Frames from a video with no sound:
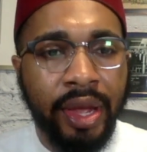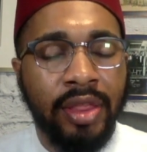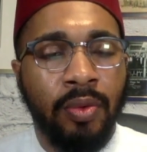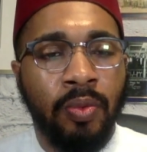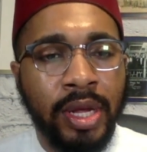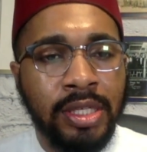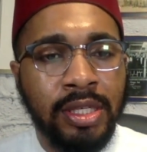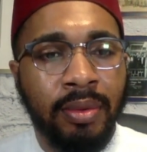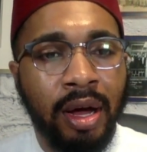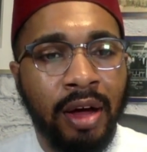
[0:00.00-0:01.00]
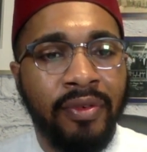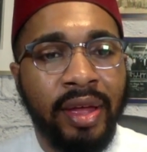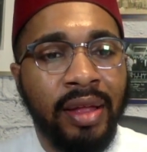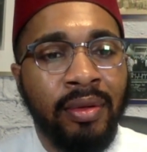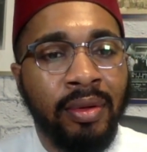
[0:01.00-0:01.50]
and the wisdom of
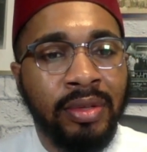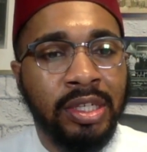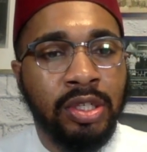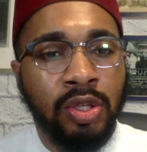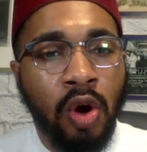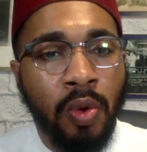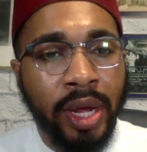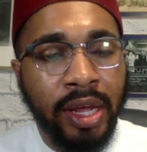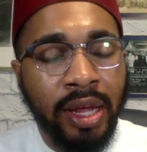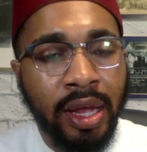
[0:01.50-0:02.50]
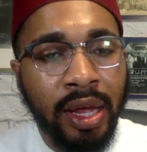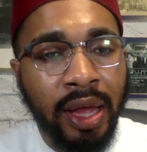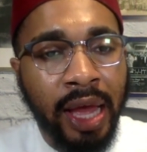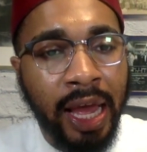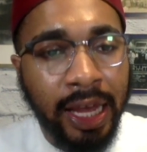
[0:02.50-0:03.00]
just knowing
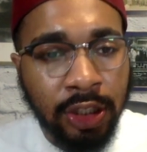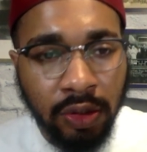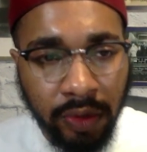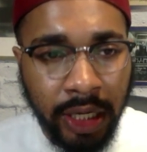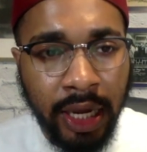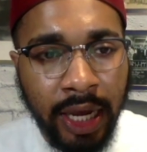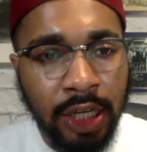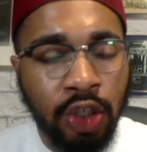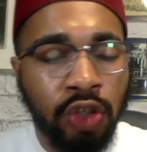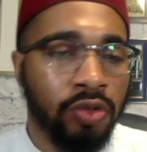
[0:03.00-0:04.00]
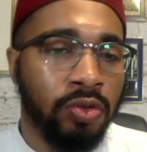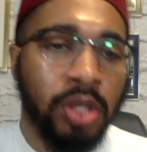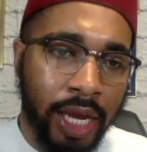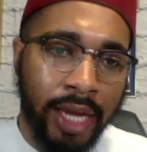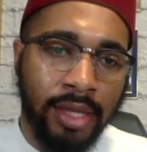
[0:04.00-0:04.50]
history in its true
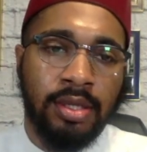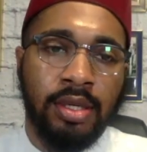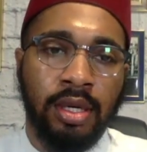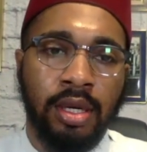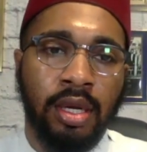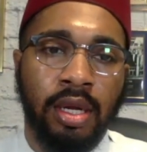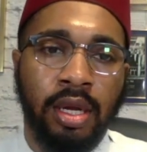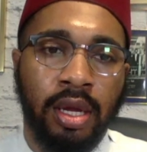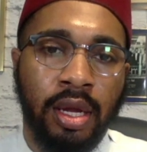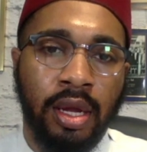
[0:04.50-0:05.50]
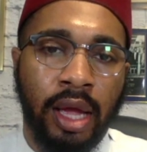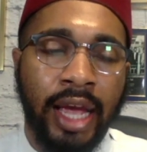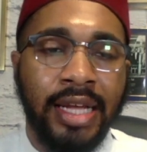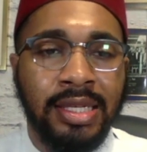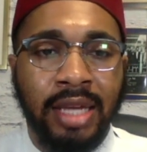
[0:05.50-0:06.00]
sense,
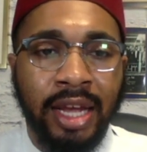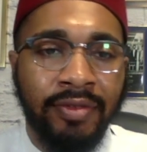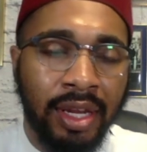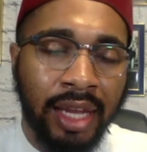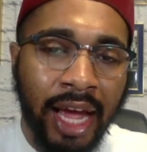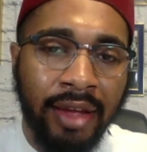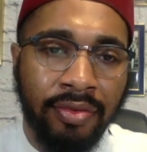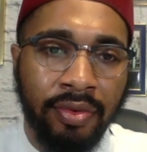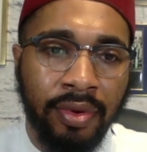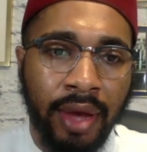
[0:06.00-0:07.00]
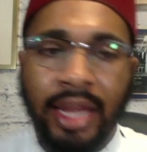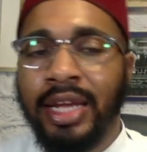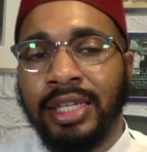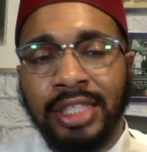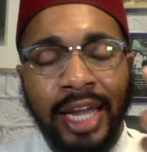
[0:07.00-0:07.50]
it can save your life and
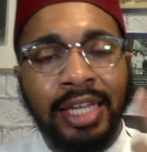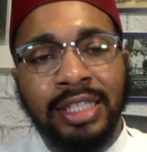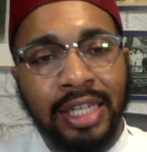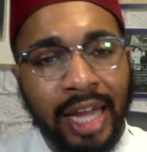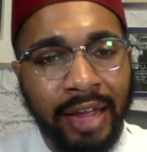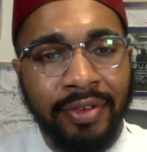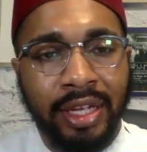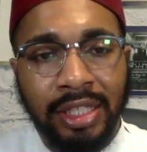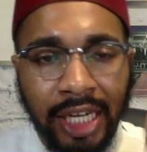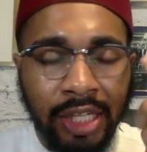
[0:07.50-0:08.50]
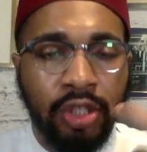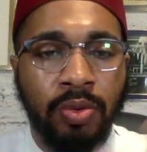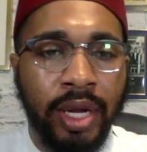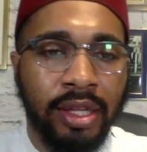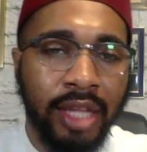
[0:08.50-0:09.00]
it can change your life. It can change your
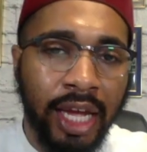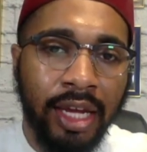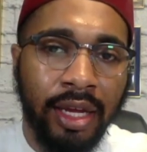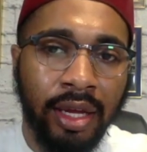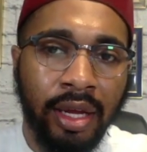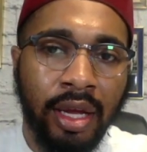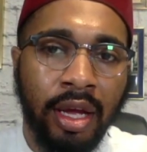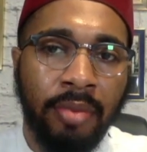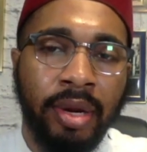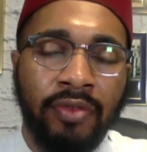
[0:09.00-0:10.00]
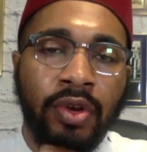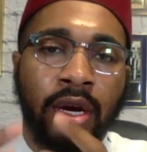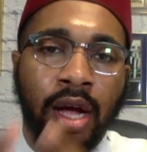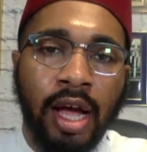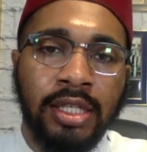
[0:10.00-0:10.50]
way of thinking. But if you're
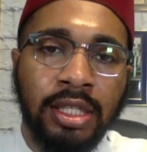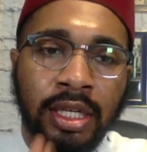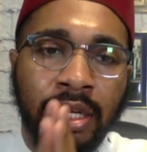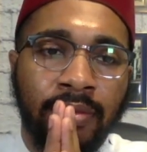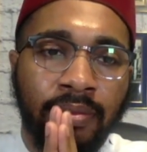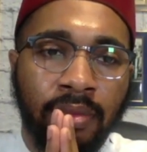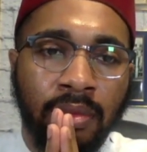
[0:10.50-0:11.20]
constantly